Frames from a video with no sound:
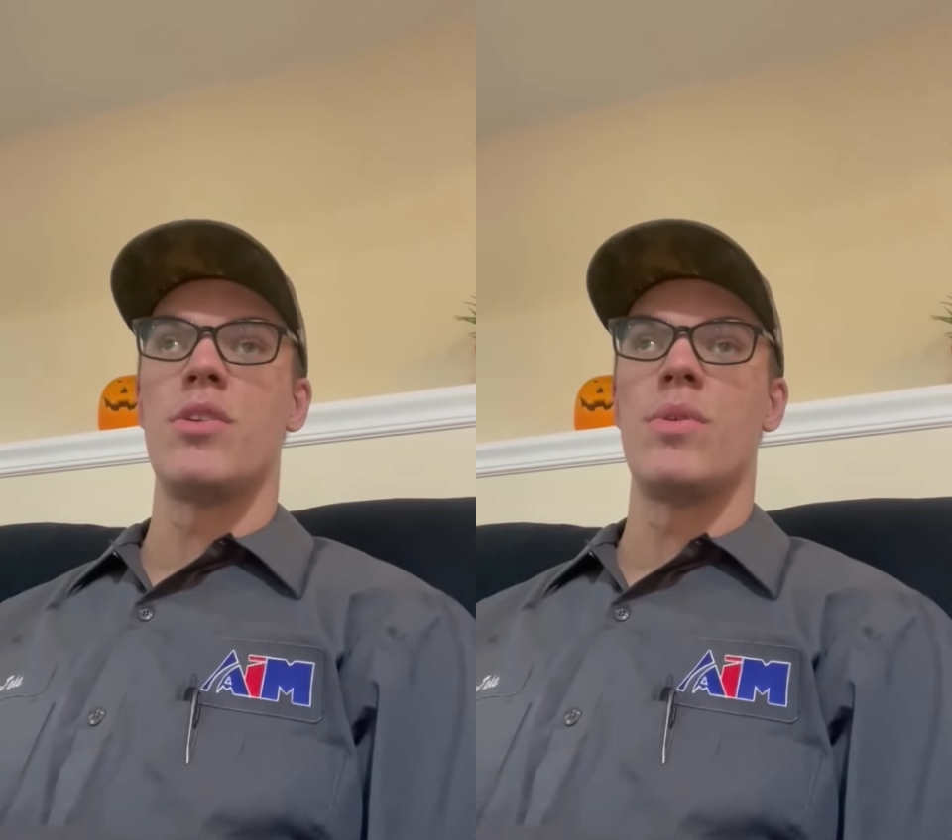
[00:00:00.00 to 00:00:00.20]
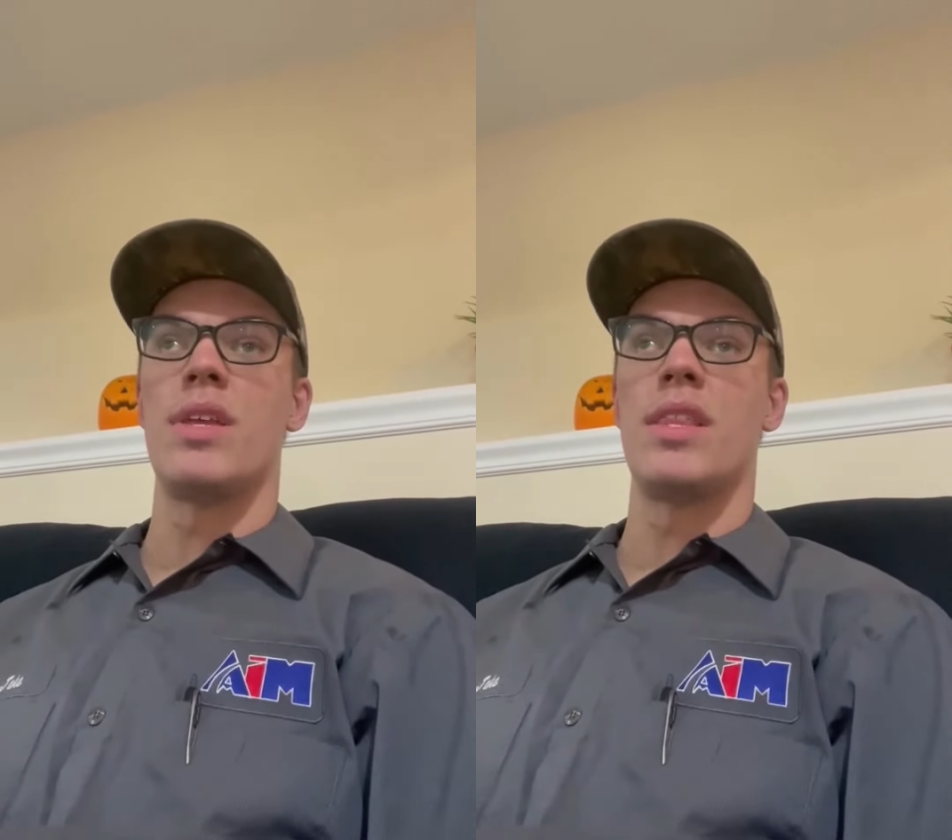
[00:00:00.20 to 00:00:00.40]

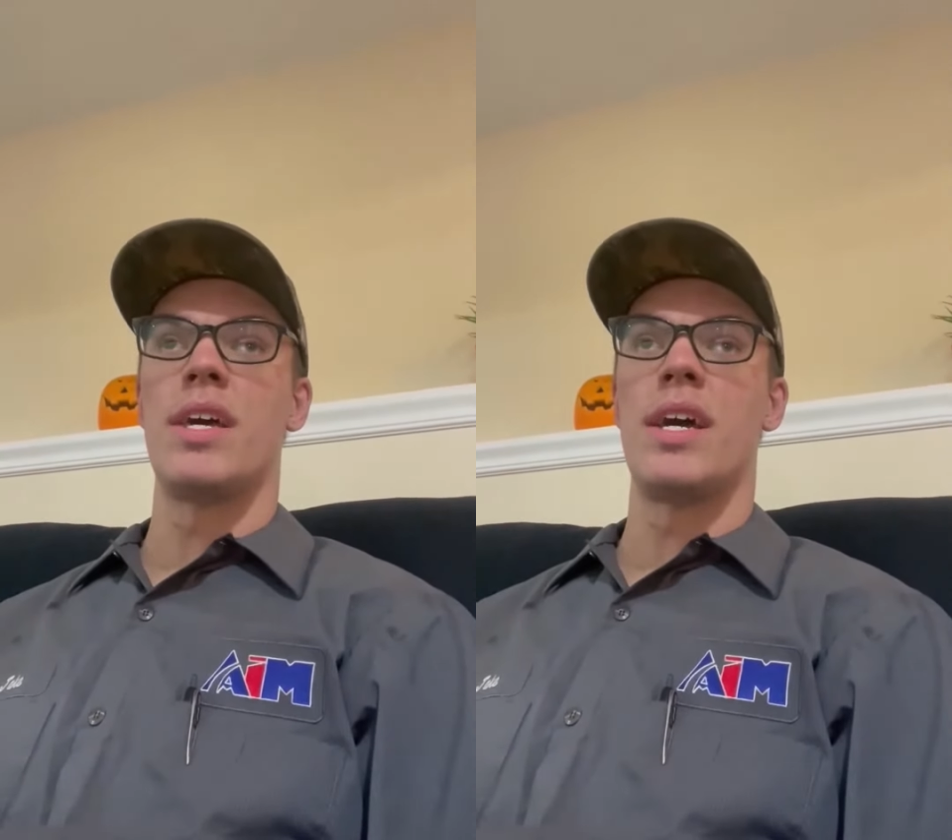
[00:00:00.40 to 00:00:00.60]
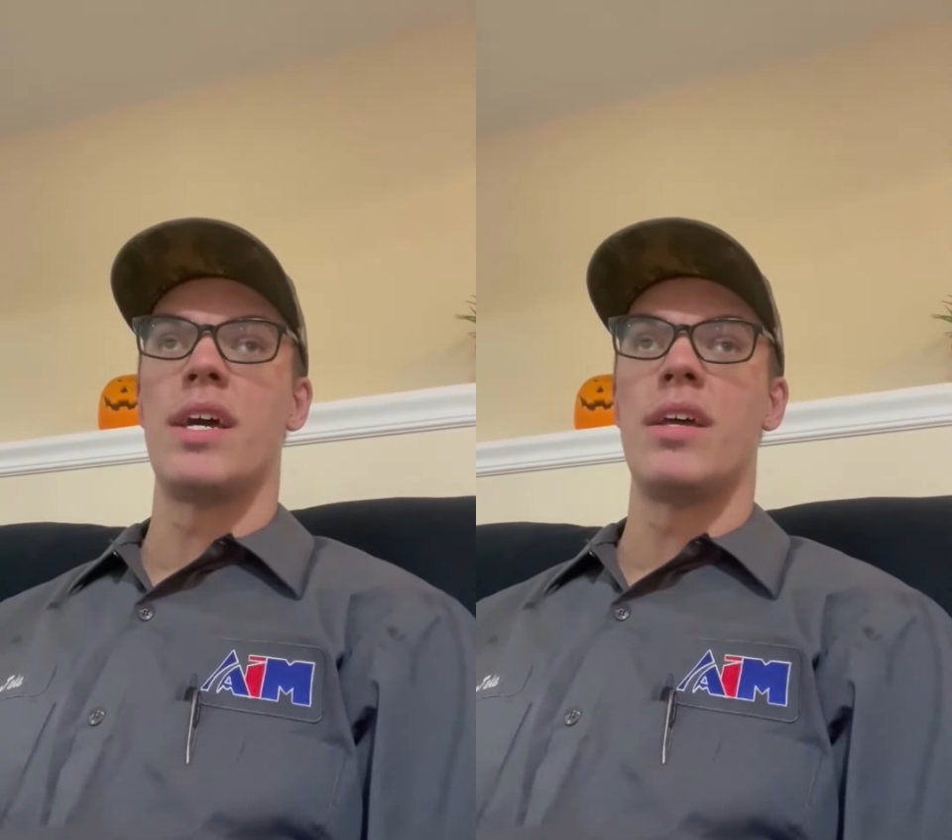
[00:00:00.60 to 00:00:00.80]
knowing
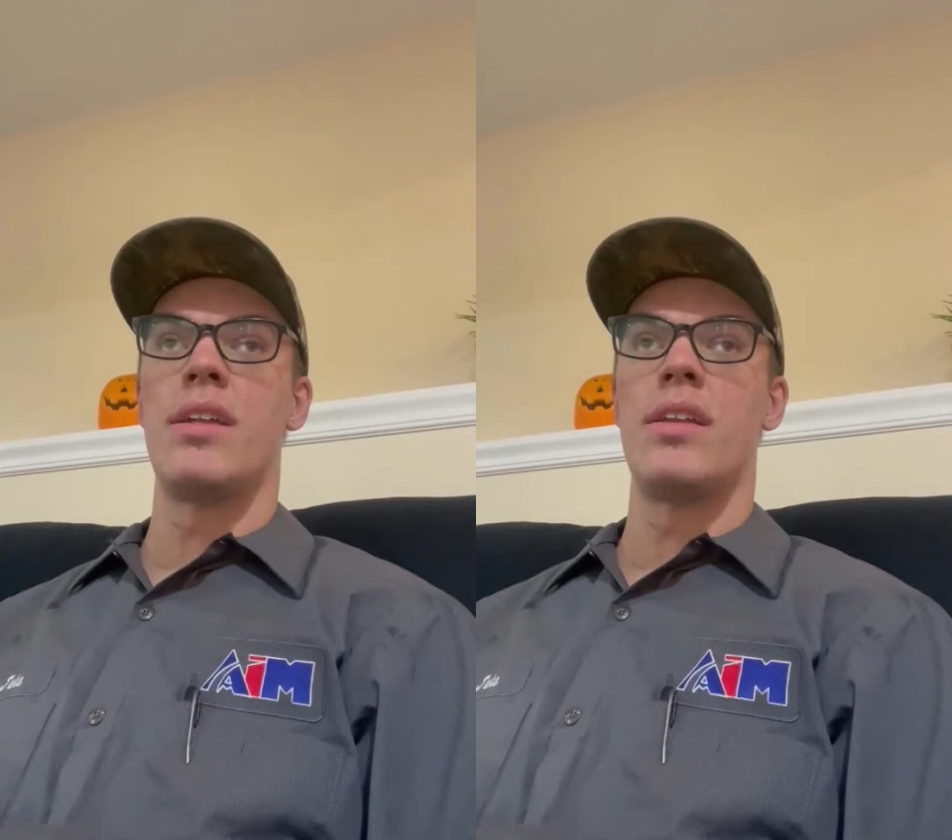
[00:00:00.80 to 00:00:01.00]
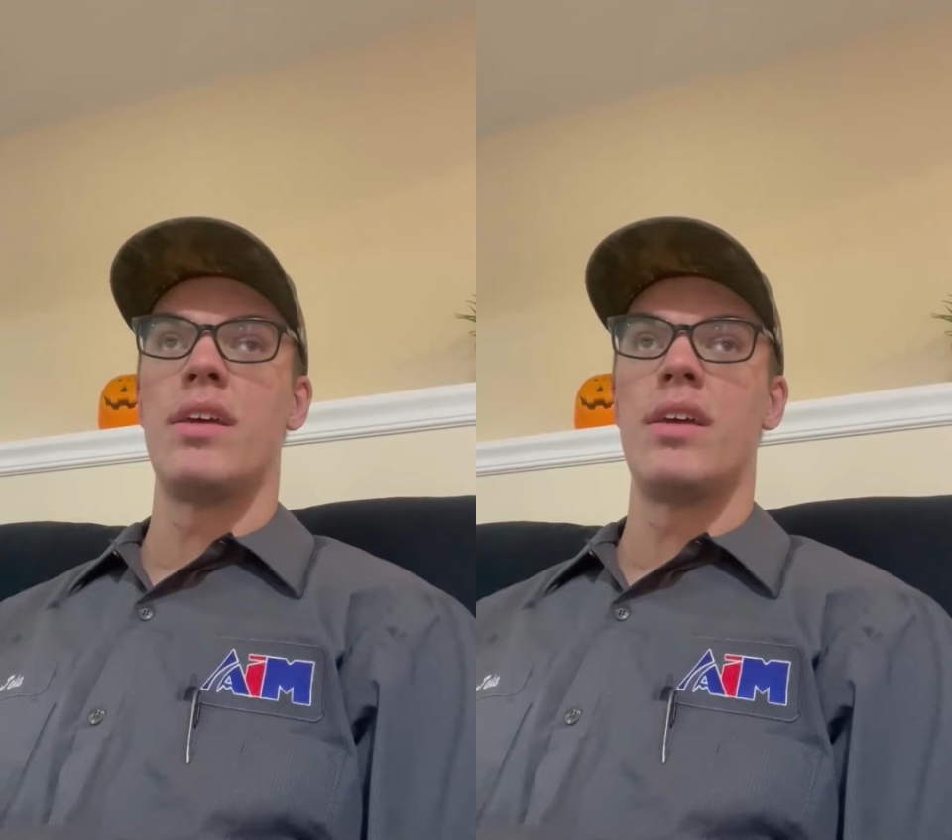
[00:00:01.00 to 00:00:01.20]

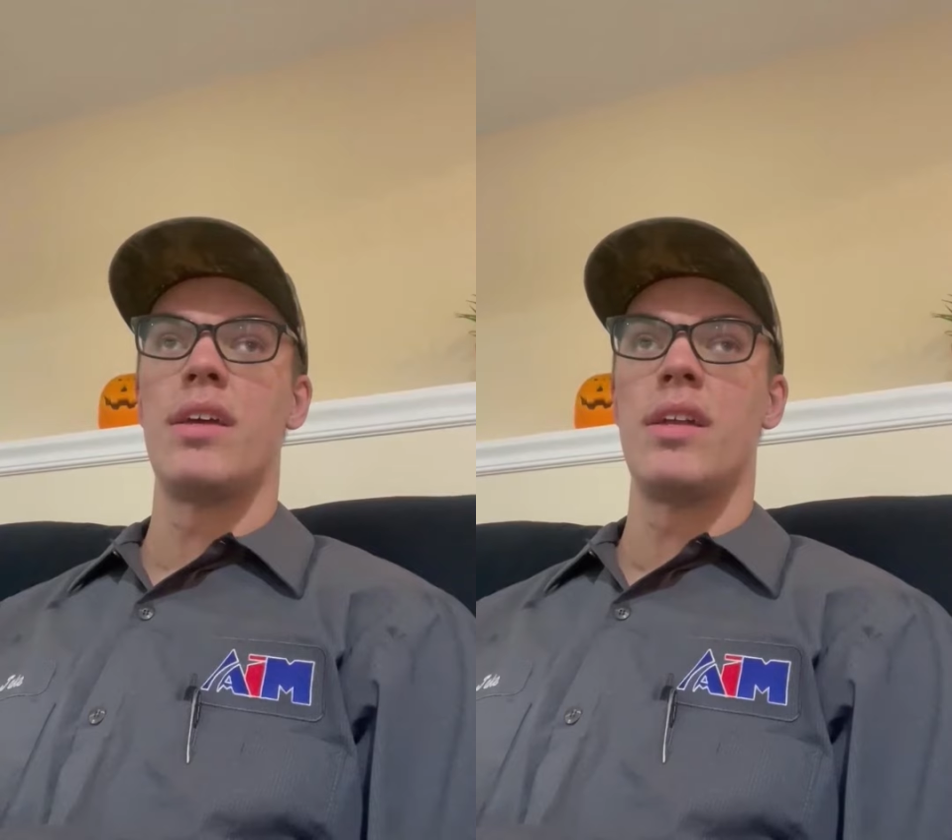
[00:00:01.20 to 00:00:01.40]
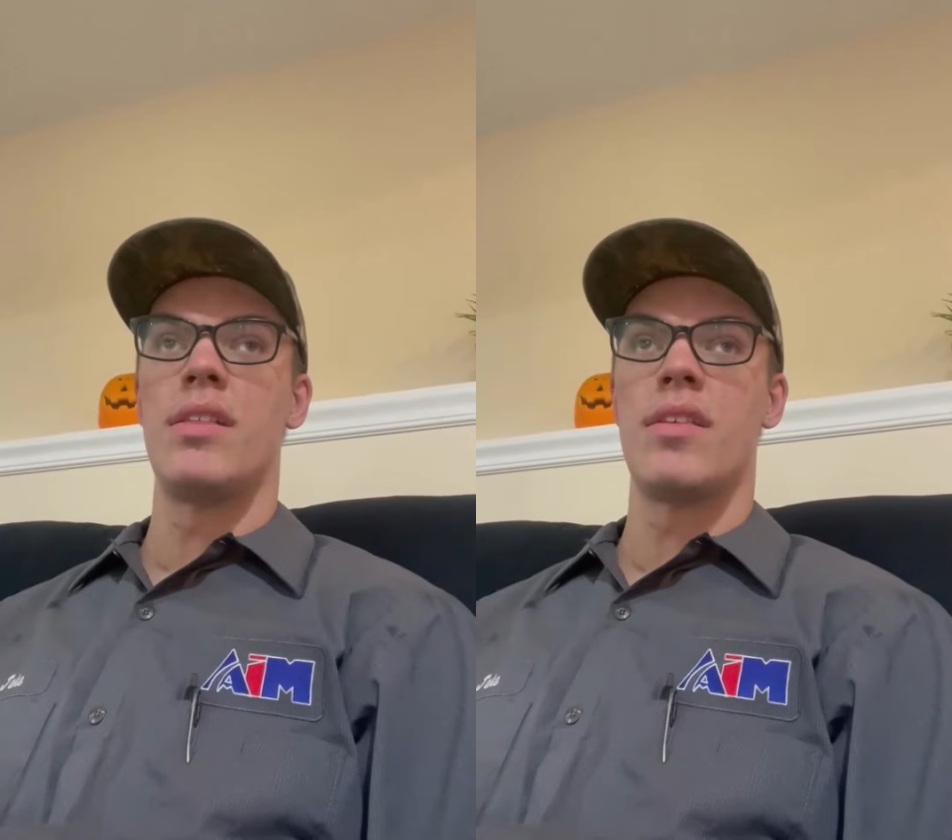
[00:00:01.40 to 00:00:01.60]
that
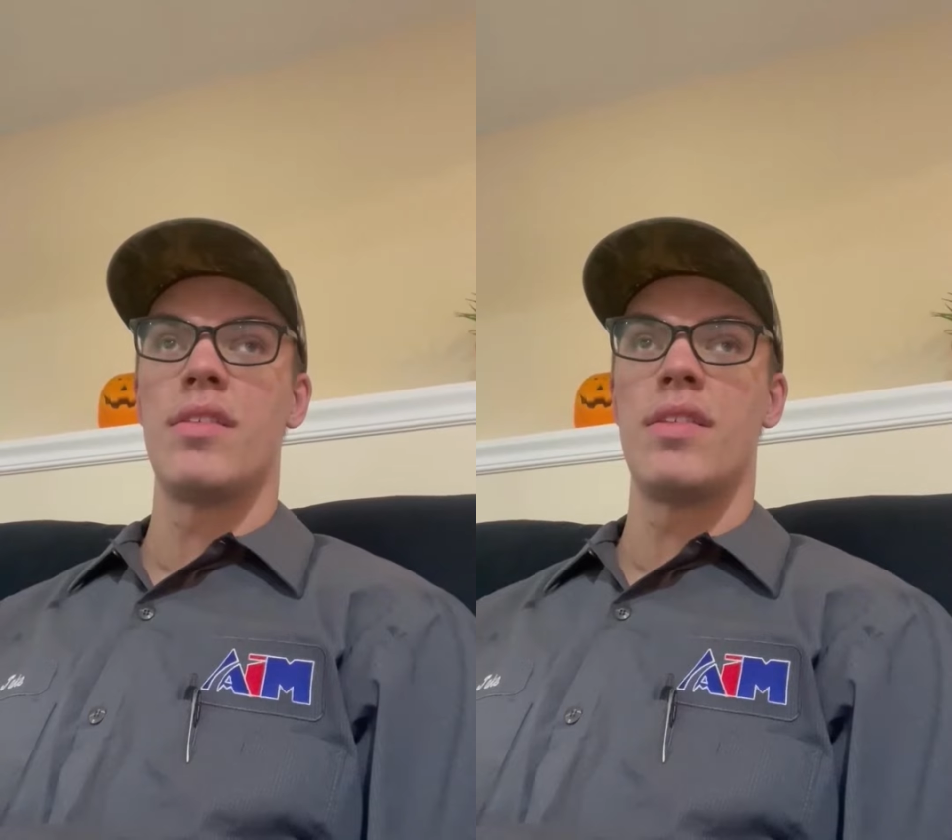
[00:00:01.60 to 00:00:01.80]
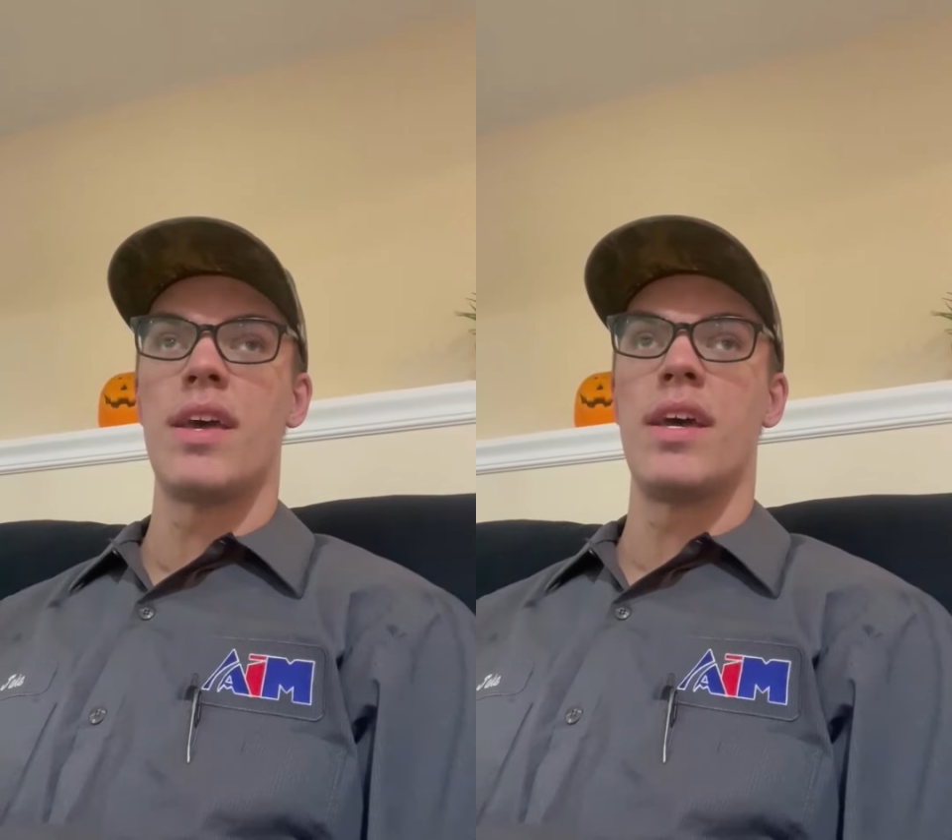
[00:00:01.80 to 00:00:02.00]
it's a
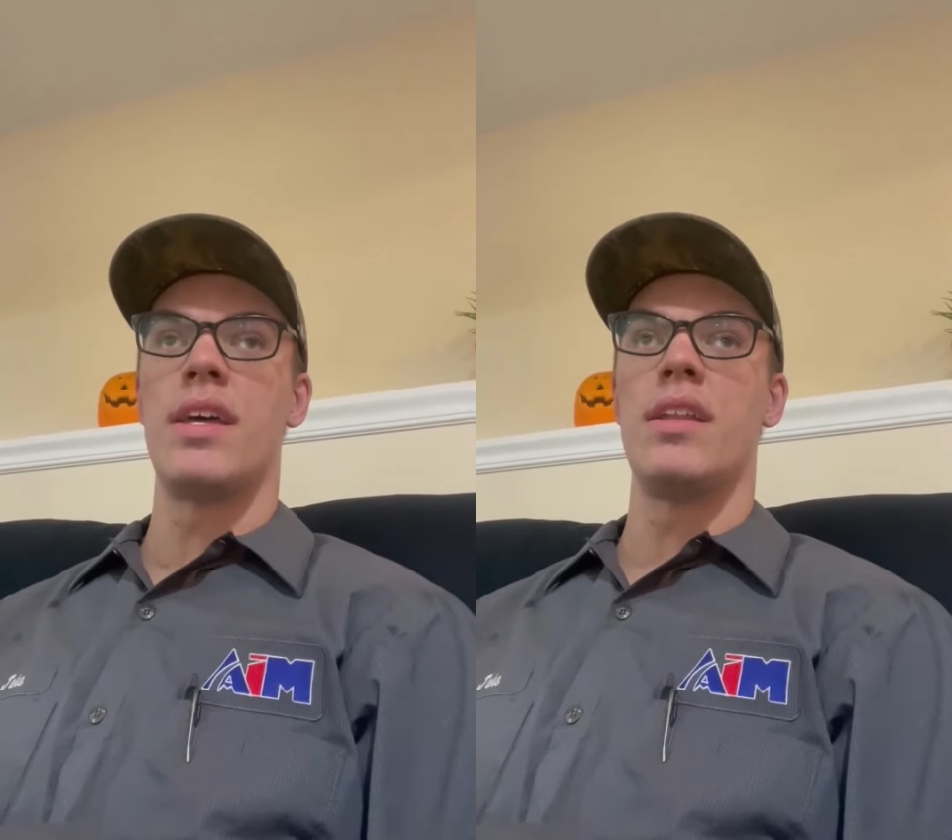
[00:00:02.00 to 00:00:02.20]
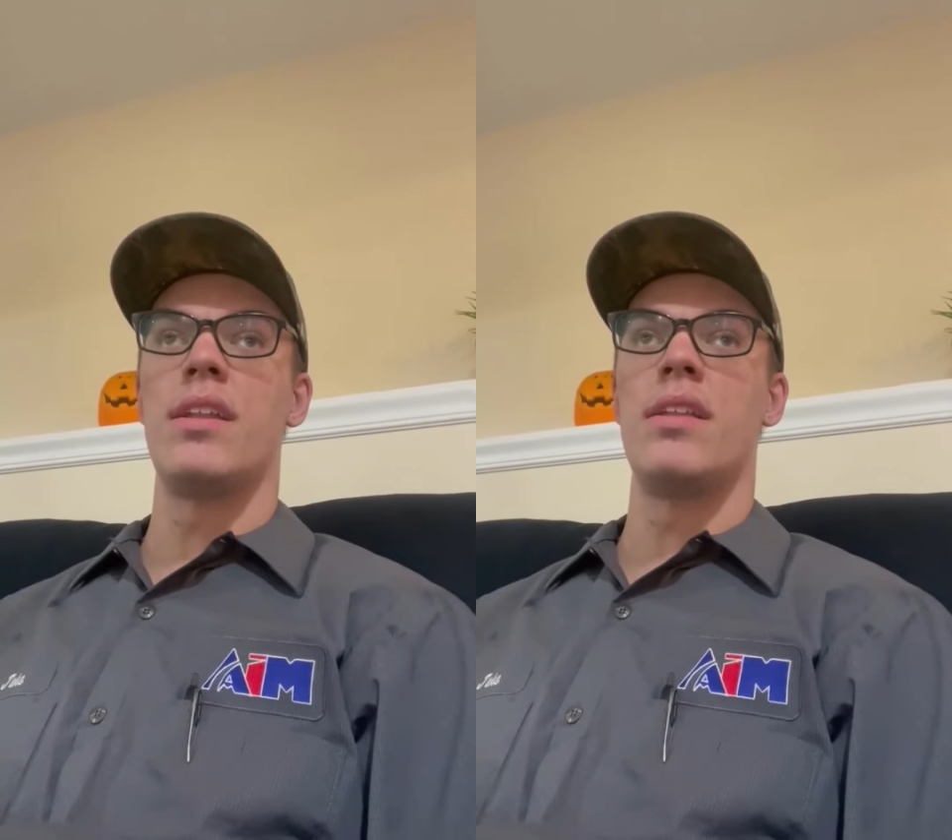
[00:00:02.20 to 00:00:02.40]
set